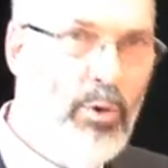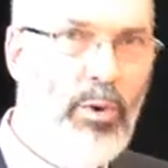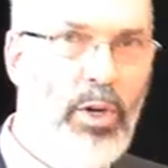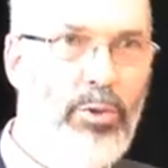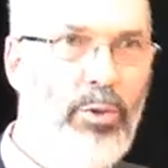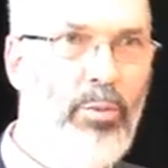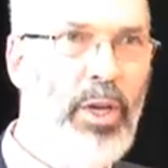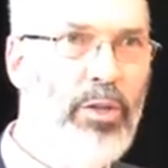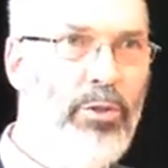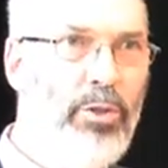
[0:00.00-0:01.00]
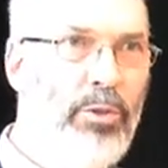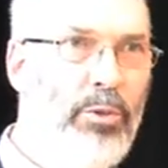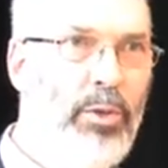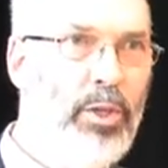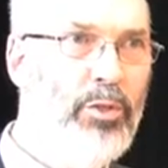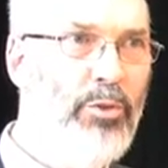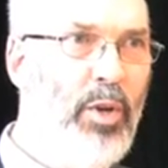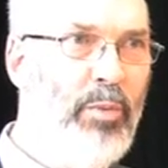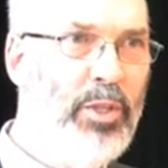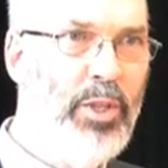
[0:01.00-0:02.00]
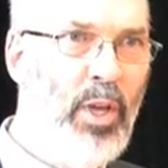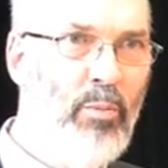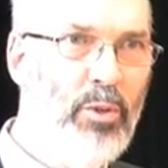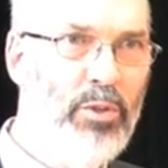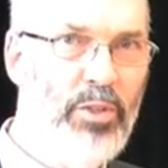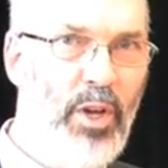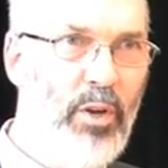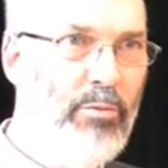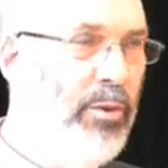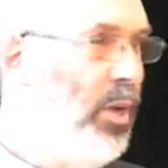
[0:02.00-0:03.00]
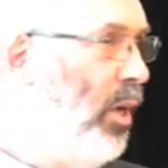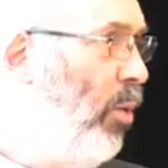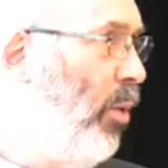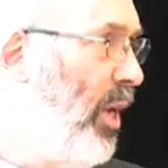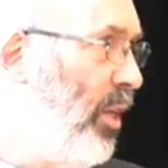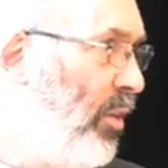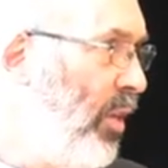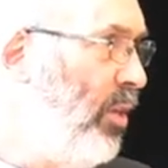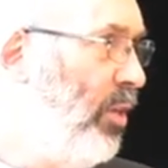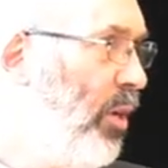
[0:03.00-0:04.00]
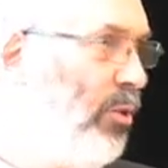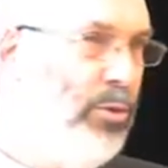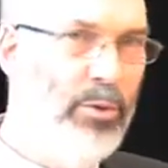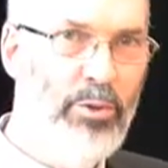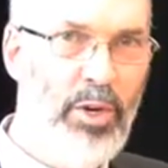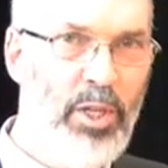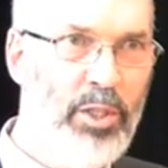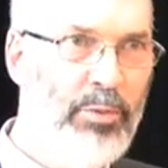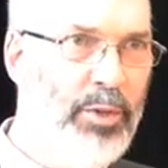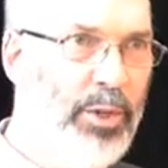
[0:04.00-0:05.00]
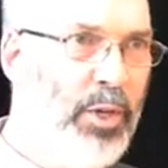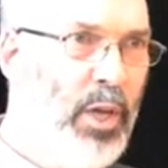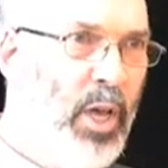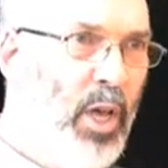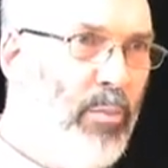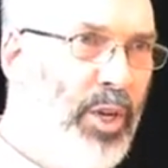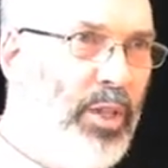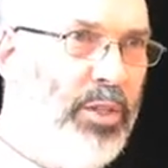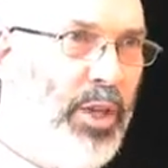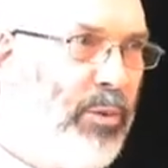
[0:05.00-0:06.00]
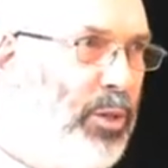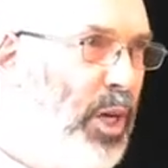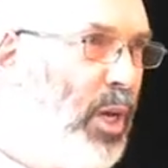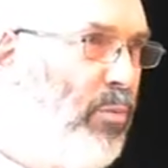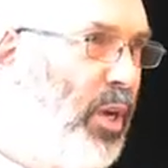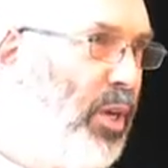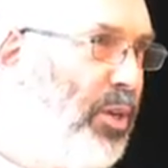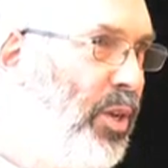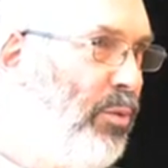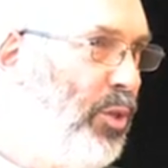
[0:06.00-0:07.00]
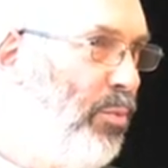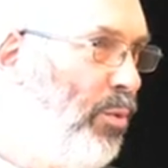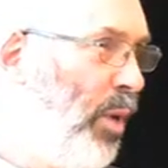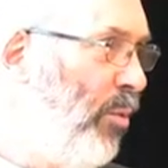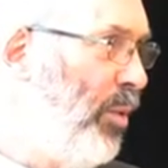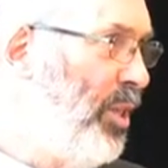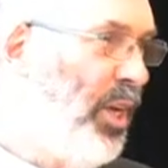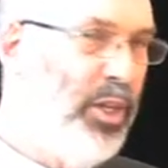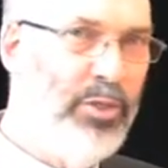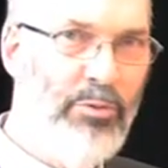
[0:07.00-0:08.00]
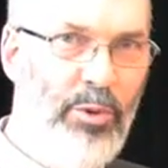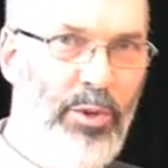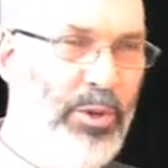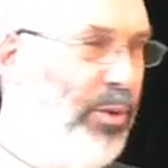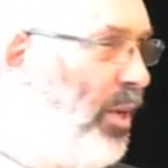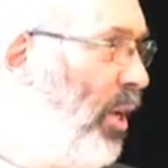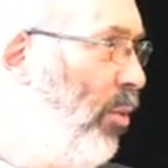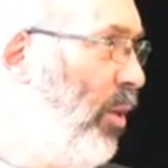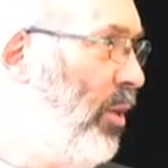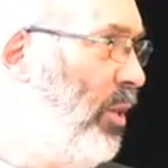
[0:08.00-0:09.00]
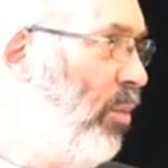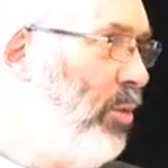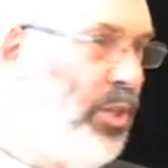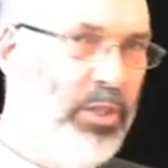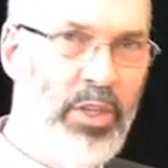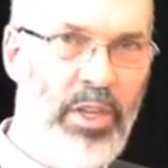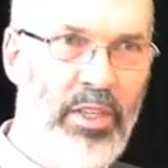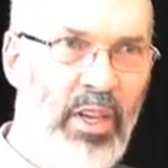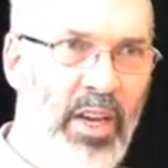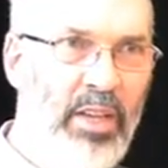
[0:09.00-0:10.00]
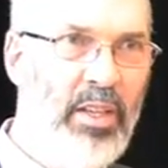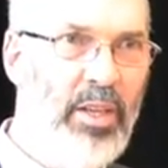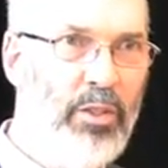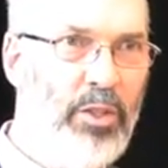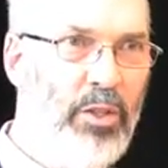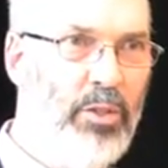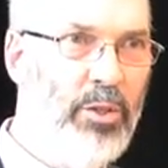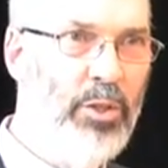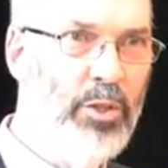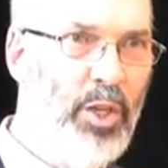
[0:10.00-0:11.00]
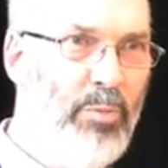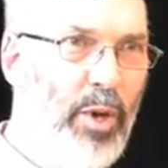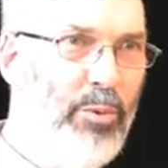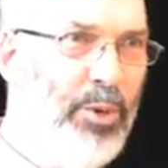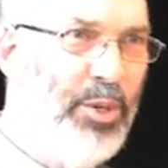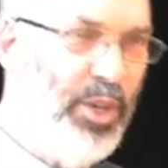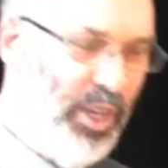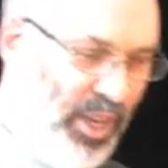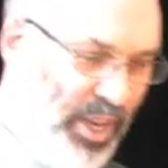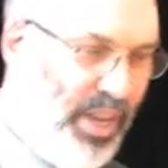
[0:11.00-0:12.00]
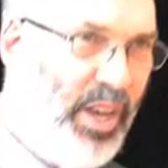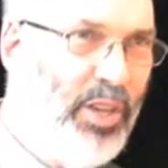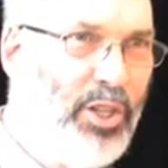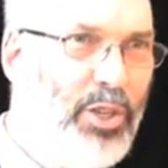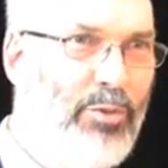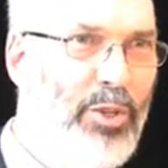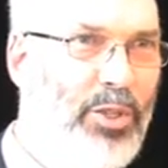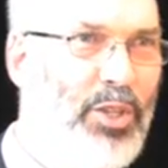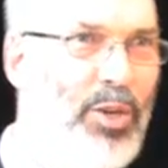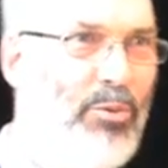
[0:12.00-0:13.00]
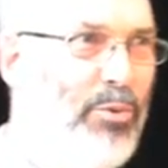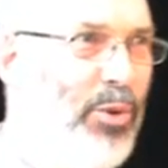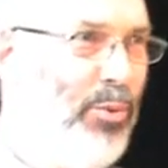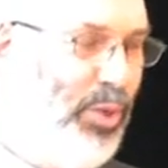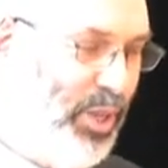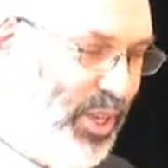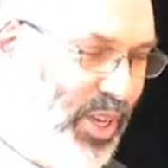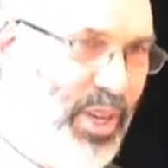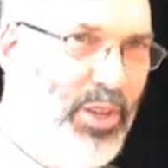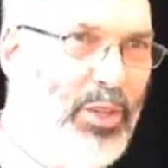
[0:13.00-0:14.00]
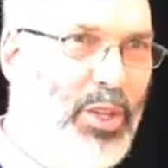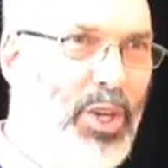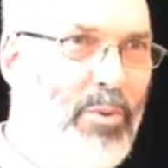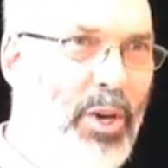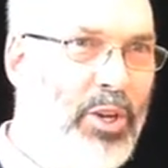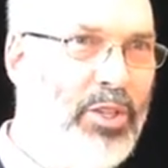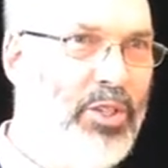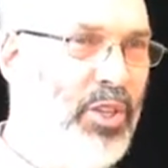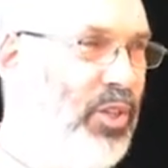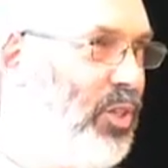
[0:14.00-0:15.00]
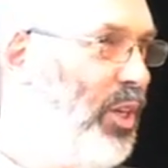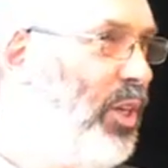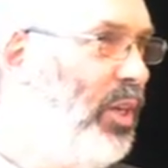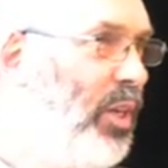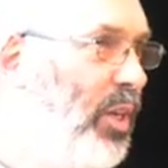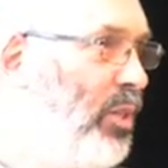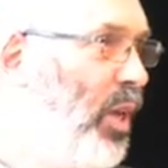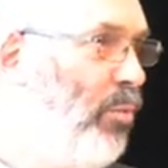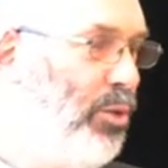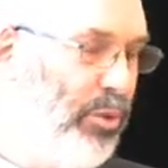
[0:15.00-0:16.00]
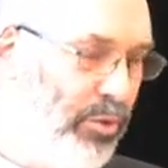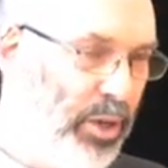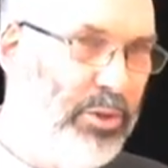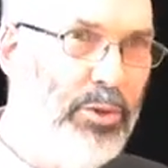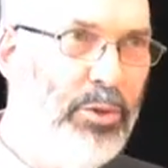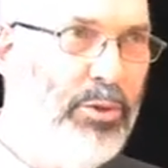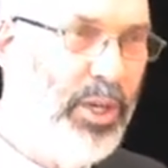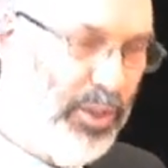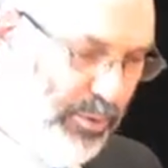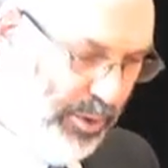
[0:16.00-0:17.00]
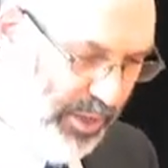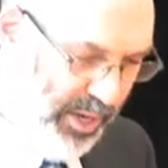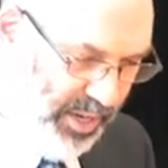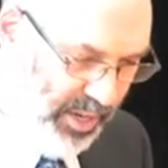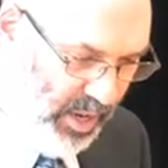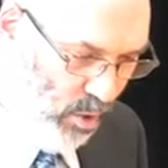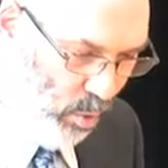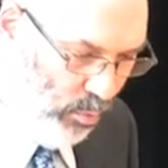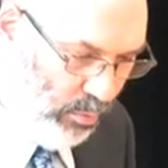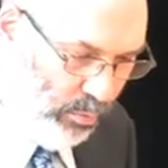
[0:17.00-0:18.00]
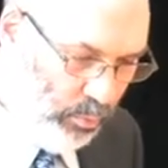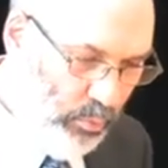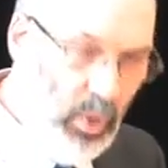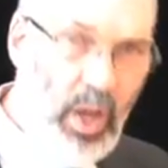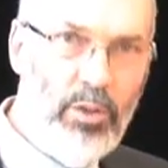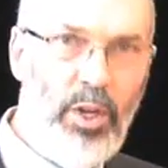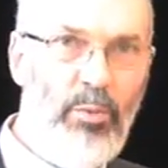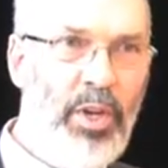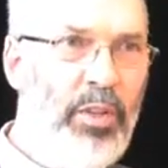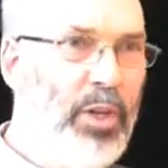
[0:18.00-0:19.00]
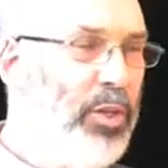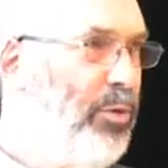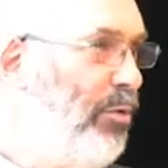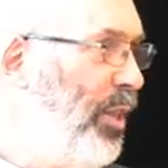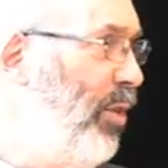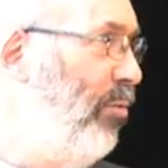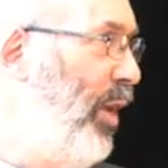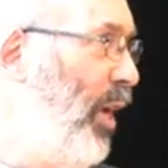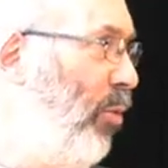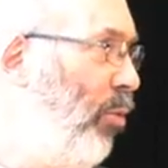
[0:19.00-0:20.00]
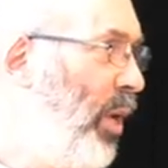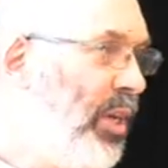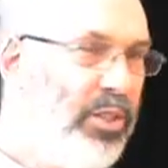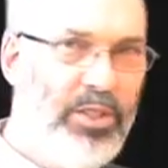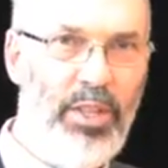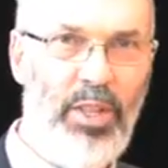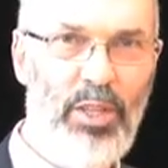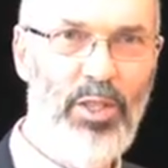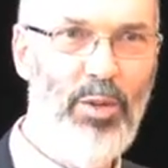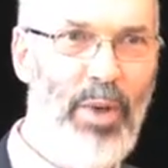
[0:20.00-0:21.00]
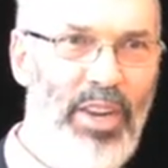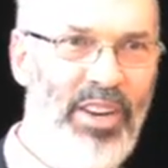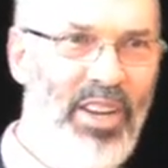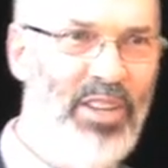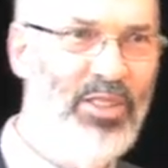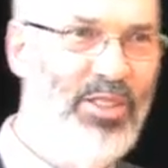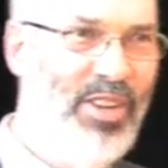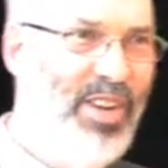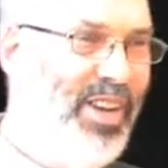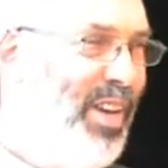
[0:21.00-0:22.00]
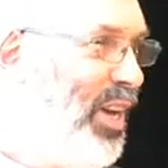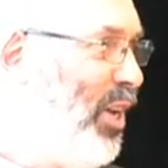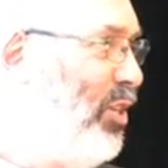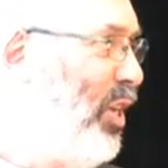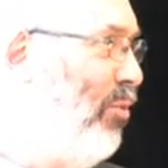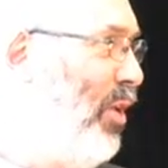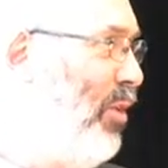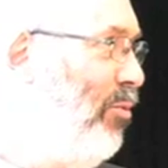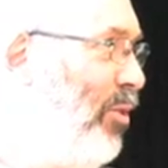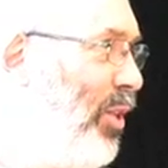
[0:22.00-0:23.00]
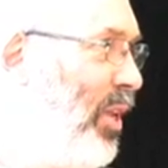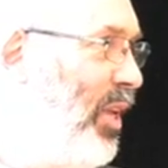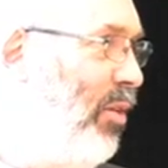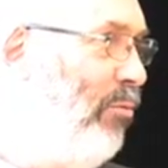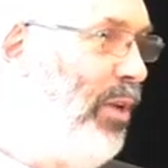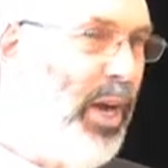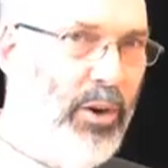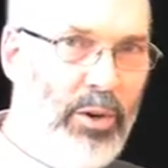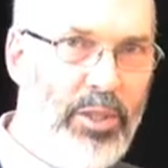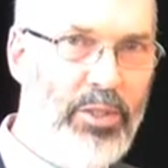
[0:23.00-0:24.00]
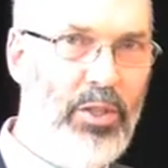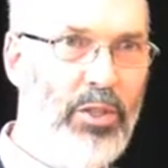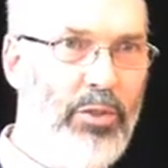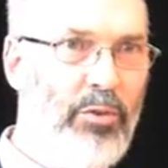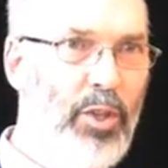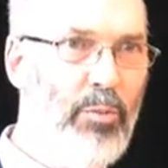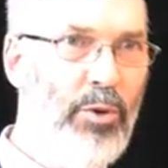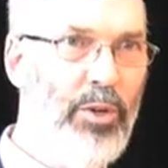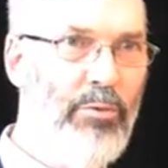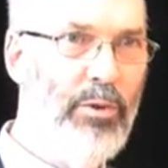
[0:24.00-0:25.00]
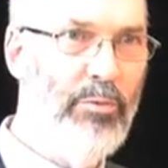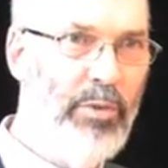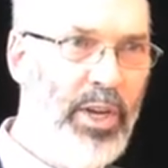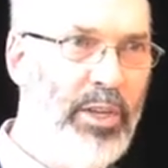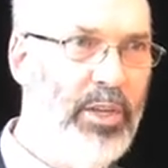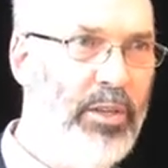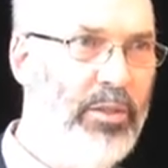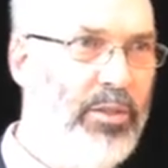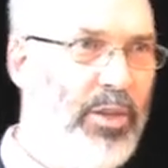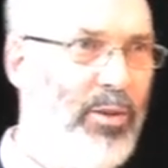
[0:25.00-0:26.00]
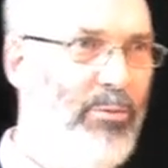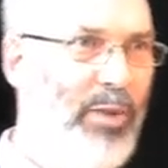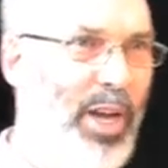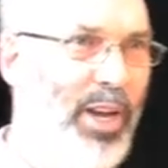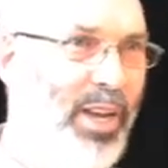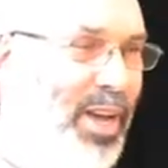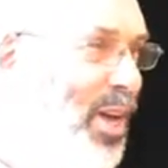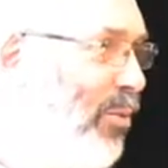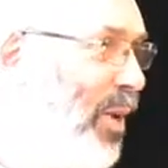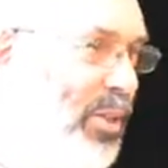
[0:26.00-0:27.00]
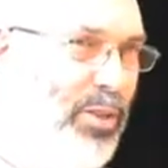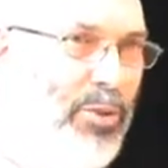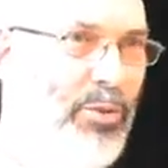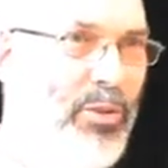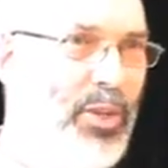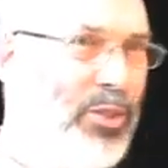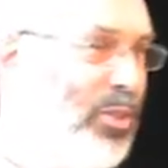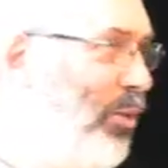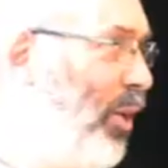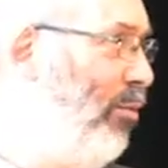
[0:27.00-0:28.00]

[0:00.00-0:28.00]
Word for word: where I talk about two extreme examples of what I think are cultural transfer, but at the same time I'll endeavour to problematise for you what assumptions underlie that so that you can see my working and judge for yourself whether you think I'm honest in seeing examples of cultural transfer here. I'll take one of those from the far west, and that's the butternuts, and I'll take one from the far east. This is from the point of view of Vikings, uh, far, rather than necessarily